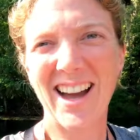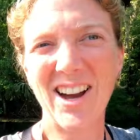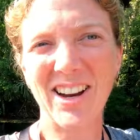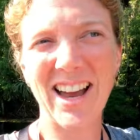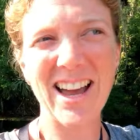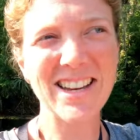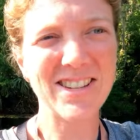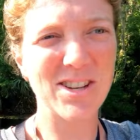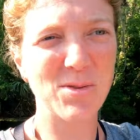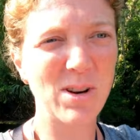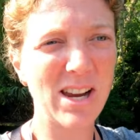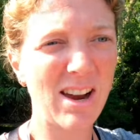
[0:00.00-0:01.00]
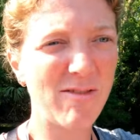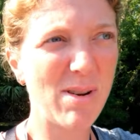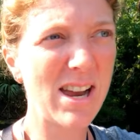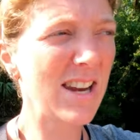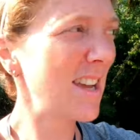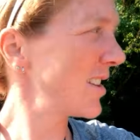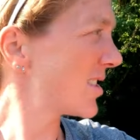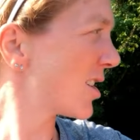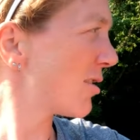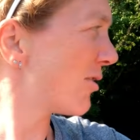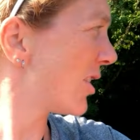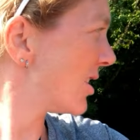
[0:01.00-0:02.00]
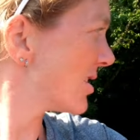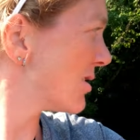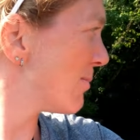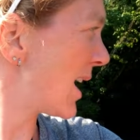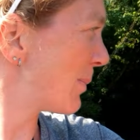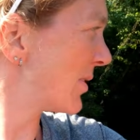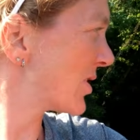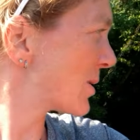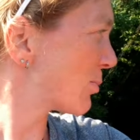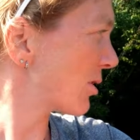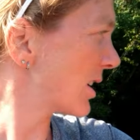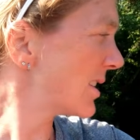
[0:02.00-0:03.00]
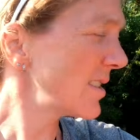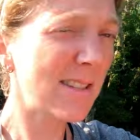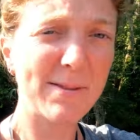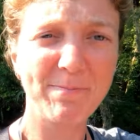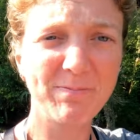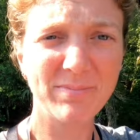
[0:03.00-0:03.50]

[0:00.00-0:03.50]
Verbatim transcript: Okay, so we have made it so far to Mammoth Springs.